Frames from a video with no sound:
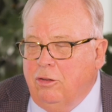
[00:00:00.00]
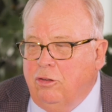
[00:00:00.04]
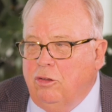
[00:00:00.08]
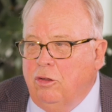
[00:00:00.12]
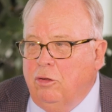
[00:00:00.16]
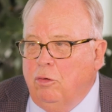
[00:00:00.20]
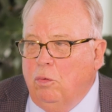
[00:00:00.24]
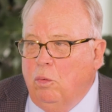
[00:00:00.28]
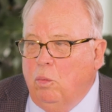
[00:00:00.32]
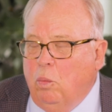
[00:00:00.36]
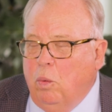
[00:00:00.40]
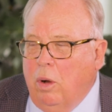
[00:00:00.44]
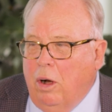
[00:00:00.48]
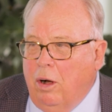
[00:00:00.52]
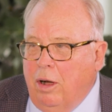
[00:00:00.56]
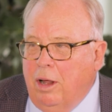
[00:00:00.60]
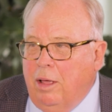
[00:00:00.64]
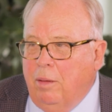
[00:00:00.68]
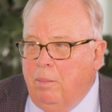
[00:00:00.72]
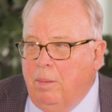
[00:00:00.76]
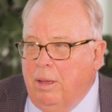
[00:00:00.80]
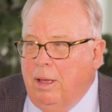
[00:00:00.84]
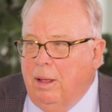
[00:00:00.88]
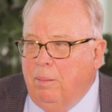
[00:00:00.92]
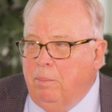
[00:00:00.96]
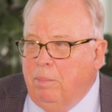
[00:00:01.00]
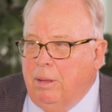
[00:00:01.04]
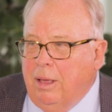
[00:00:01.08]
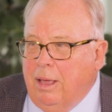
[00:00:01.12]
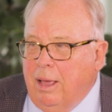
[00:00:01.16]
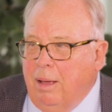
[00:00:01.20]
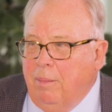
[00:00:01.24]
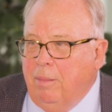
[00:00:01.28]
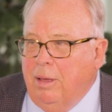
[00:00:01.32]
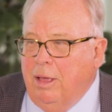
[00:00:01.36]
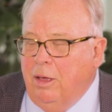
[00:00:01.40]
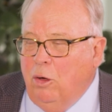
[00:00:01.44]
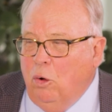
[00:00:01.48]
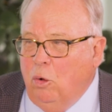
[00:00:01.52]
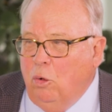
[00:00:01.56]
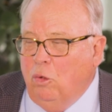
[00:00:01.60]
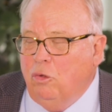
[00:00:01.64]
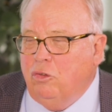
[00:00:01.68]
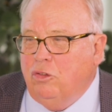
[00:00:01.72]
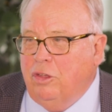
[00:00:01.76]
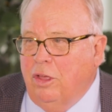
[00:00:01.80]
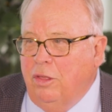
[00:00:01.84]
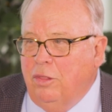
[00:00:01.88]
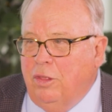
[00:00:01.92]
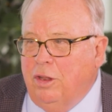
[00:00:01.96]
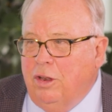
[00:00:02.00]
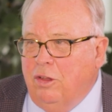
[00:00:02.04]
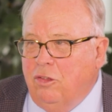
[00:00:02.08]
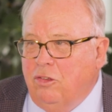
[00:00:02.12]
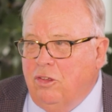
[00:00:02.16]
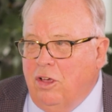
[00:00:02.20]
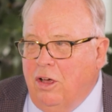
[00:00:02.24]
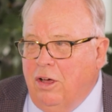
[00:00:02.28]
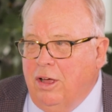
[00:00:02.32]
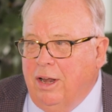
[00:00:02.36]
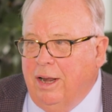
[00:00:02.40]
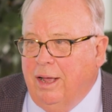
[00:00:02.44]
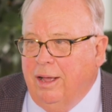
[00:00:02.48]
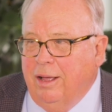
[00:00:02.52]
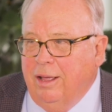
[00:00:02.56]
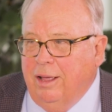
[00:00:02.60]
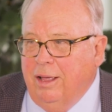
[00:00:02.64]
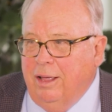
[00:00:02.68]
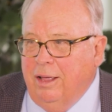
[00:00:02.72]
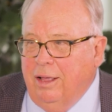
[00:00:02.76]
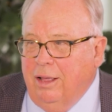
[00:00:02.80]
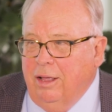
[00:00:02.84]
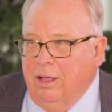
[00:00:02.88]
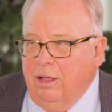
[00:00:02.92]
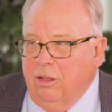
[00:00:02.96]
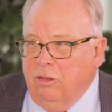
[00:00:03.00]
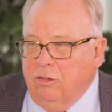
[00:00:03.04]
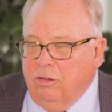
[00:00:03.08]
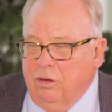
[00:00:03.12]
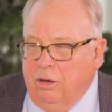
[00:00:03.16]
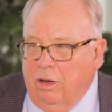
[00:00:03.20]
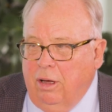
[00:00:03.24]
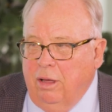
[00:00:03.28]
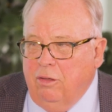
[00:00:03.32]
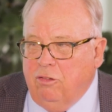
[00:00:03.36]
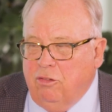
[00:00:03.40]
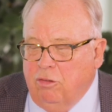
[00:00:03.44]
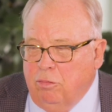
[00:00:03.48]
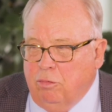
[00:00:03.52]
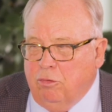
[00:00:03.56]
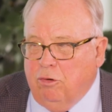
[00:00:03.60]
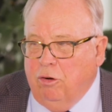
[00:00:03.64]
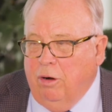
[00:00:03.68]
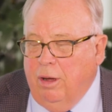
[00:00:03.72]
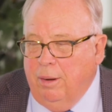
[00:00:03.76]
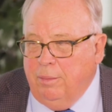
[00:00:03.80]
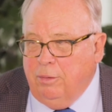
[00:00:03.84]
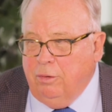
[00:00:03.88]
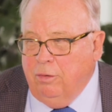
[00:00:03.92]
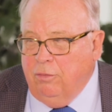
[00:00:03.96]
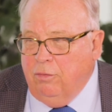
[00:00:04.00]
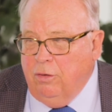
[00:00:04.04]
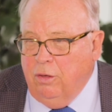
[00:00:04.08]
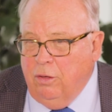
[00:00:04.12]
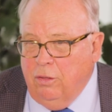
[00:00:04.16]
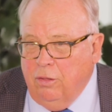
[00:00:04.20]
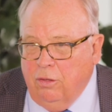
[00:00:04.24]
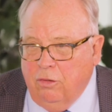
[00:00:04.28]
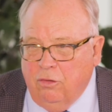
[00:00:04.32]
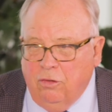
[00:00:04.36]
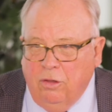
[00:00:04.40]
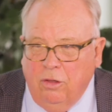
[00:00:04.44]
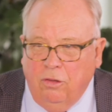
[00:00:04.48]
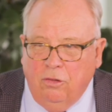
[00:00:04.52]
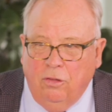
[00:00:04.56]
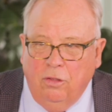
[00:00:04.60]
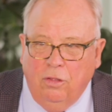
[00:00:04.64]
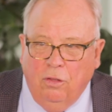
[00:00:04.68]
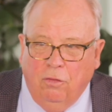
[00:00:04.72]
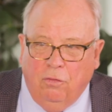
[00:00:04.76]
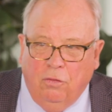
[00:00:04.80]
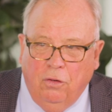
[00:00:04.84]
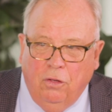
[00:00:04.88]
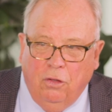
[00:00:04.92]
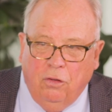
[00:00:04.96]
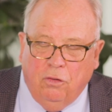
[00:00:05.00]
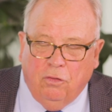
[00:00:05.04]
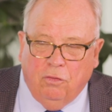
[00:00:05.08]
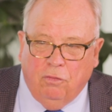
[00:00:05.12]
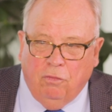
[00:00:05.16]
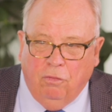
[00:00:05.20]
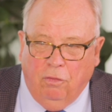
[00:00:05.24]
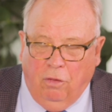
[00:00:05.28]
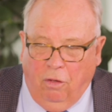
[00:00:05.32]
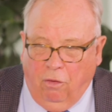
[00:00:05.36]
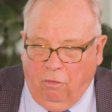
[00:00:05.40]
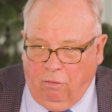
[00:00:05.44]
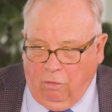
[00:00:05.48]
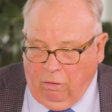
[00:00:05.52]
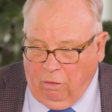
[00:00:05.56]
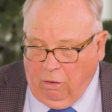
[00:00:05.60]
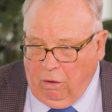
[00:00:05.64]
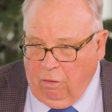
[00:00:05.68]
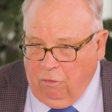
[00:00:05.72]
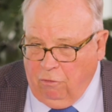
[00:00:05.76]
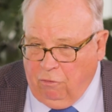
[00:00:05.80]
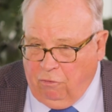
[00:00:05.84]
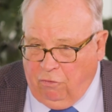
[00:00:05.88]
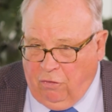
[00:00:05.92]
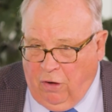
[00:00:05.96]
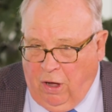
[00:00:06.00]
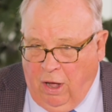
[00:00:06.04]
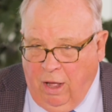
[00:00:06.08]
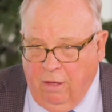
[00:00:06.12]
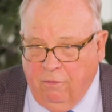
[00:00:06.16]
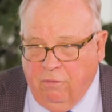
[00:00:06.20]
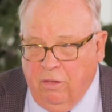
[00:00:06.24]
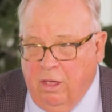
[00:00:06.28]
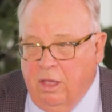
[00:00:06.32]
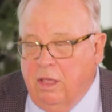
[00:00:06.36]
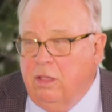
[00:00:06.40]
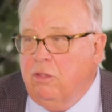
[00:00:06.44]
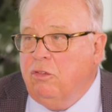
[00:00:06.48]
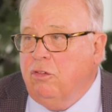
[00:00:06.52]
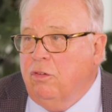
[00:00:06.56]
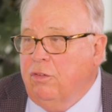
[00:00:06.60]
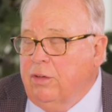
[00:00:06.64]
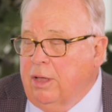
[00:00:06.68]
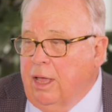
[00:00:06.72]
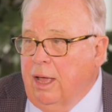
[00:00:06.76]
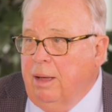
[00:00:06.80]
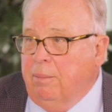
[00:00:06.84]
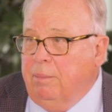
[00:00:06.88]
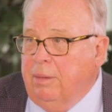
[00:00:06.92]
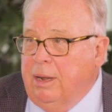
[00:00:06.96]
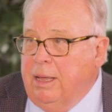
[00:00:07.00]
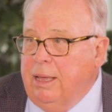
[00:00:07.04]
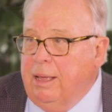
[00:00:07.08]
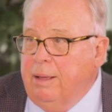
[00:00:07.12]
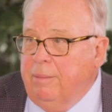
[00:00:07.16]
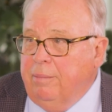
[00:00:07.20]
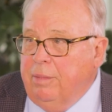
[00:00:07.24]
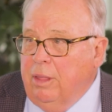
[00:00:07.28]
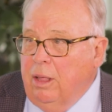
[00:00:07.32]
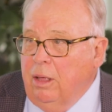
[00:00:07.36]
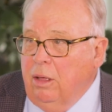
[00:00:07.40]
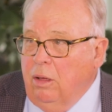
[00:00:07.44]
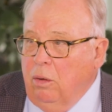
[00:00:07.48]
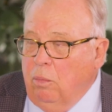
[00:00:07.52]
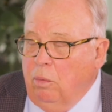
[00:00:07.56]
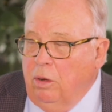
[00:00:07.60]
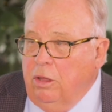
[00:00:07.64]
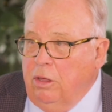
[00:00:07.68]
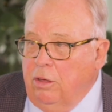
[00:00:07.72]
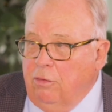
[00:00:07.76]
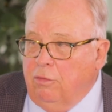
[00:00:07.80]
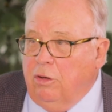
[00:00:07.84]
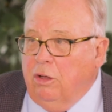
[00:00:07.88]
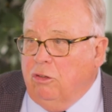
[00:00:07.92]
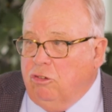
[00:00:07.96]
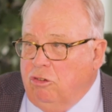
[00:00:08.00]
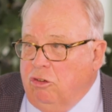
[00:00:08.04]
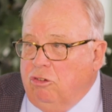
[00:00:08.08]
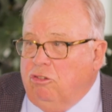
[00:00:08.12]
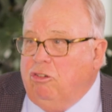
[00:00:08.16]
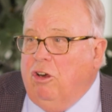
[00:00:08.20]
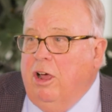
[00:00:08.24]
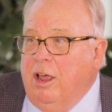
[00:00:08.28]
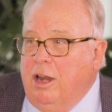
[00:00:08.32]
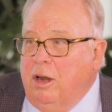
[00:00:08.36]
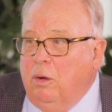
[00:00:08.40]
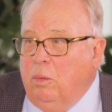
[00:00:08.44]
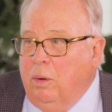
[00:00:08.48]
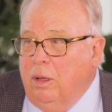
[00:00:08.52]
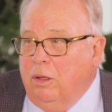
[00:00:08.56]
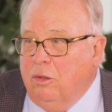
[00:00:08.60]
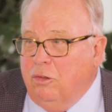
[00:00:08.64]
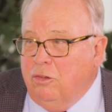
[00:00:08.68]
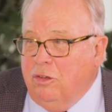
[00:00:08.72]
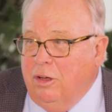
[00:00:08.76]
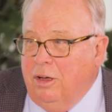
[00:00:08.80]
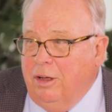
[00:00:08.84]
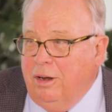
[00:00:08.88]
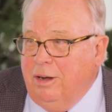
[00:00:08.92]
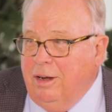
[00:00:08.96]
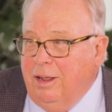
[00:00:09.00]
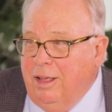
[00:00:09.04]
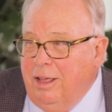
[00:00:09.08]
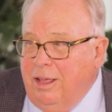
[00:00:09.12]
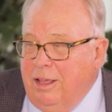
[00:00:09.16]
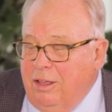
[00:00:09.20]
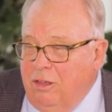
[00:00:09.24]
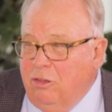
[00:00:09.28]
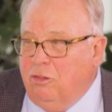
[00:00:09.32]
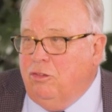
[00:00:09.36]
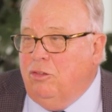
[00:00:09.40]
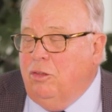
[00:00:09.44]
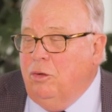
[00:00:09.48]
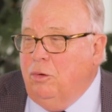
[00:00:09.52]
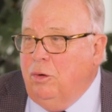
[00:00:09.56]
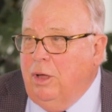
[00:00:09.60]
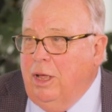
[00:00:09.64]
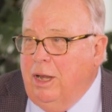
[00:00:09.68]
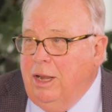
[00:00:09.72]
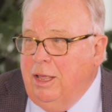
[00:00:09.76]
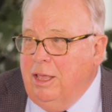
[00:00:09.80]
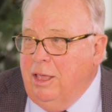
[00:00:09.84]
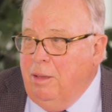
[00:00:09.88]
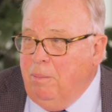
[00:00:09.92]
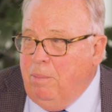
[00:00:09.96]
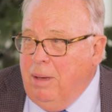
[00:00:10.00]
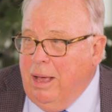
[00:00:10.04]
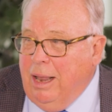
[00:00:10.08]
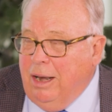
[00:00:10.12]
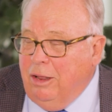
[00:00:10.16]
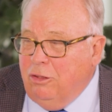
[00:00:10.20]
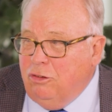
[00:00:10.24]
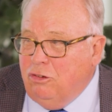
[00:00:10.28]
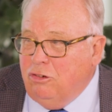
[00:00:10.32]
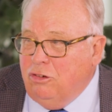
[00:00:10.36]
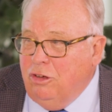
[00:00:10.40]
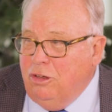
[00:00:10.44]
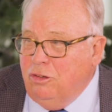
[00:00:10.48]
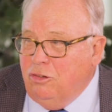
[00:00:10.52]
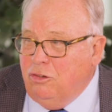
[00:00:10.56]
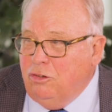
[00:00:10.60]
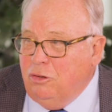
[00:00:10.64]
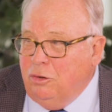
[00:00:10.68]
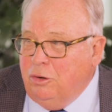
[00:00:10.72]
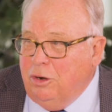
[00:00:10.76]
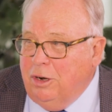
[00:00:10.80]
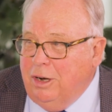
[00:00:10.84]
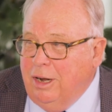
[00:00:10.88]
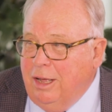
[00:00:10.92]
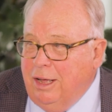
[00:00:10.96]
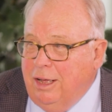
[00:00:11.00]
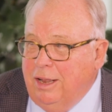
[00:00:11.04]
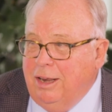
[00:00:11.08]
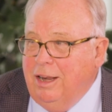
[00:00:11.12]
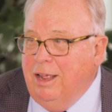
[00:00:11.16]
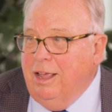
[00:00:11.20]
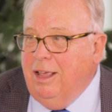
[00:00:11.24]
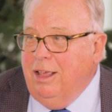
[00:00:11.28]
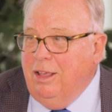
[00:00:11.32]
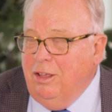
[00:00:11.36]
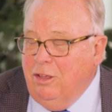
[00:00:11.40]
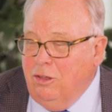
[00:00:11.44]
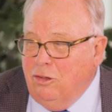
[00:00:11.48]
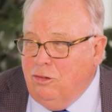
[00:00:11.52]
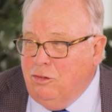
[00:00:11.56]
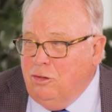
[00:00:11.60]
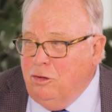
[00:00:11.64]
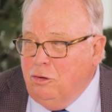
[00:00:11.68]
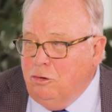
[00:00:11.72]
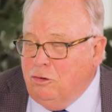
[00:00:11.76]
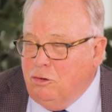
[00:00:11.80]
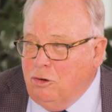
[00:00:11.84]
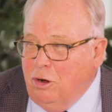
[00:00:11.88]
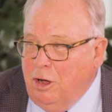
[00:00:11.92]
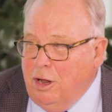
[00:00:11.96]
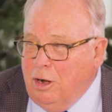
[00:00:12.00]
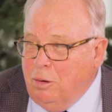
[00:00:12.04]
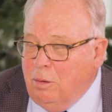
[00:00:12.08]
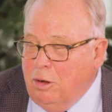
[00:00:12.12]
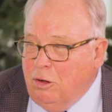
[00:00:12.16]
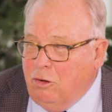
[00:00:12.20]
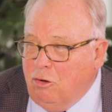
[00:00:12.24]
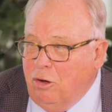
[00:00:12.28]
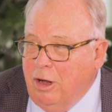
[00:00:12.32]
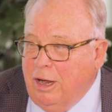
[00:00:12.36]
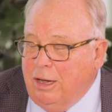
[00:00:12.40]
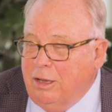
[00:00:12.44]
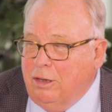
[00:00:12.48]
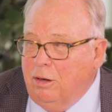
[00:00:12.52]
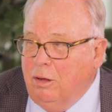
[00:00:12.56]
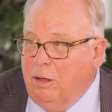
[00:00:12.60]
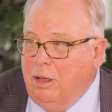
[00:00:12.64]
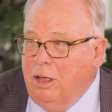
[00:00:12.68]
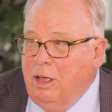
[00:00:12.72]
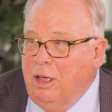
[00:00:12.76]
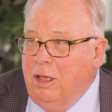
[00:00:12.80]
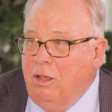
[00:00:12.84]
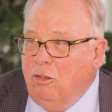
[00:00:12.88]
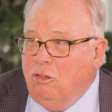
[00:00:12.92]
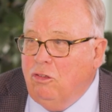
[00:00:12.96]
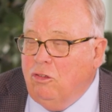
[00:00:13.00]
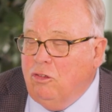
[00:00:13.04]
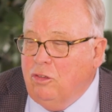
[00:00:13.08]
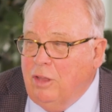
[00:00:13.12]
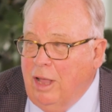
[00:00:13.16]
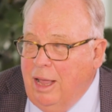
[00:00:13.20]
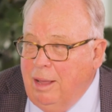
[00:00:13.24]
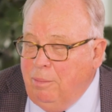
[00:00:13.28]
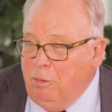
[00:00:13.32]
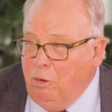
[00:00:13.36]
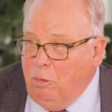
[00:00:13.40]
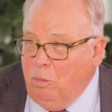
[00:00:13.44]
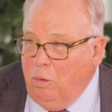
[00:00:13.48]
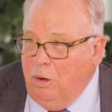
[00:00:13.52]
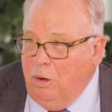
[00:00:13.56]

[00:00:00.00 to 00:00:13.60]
to worry about becoming also the designer. So I subscribe to a view that says in the first five years of a company, when you've got your trainer wheels on, mm. you're still getting your balance sheet sorted out, you're still trying to attract a stable